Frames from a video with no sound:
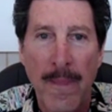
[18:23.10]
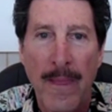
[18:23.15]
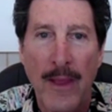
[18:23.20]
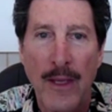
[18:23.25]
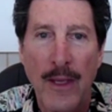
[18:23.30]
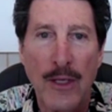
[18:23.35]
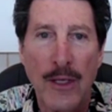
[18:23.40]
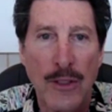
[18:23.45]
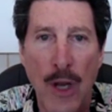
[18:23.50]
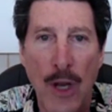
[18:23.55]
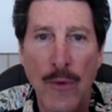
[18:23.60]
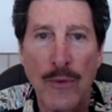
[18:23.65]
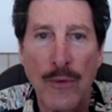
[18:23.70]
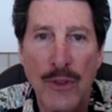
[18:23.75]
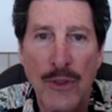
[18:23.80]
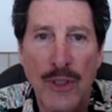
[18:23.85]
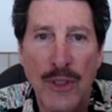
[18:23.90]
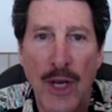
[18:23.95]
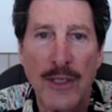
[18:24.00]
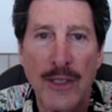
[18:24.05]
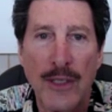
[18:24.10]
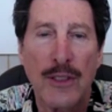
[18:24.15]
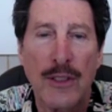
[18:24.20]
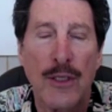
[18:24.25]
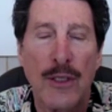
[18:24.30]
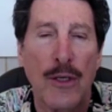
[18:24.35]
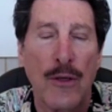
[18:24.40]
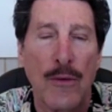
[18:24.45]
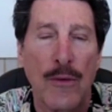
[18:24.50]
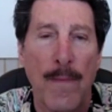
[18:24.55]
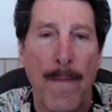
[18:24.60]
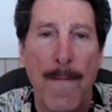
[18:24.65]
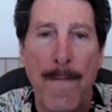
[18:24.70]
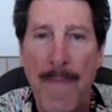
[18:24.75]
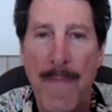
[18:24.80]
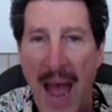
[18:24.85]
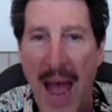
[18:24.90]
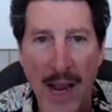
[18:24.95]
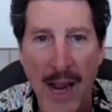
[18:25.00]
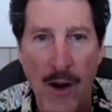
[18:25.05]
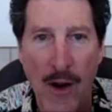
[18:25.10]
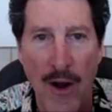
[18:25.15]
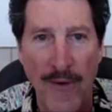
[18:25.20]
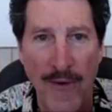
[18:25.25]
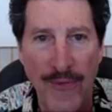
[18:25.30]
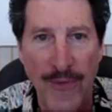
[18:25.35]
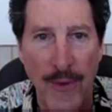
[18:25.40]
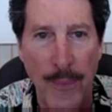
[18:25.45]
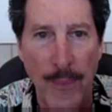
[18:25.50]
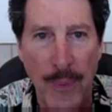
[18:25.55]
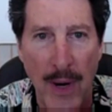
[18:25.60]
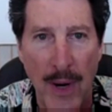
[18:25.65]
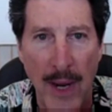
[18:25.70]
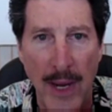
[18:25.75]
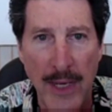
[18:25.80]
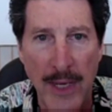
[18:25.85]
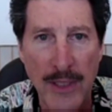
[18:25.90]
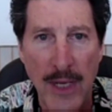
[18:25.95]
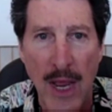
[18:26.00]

you don't just back off the price.